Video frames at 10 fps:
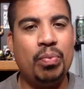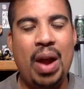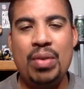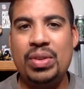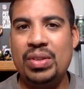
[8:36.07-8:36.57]

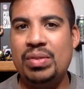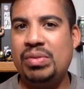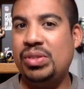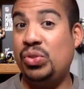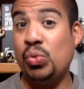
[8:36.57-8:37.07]
route to
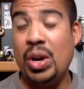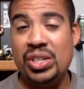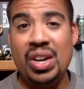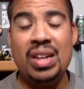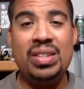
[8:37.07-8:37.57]
Juwan
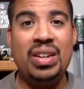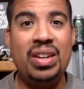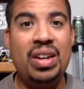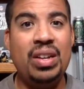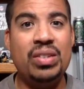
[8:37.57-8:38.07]
Johnson in
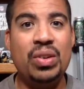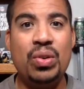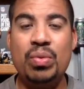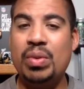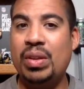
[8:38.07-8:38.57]
the end zone.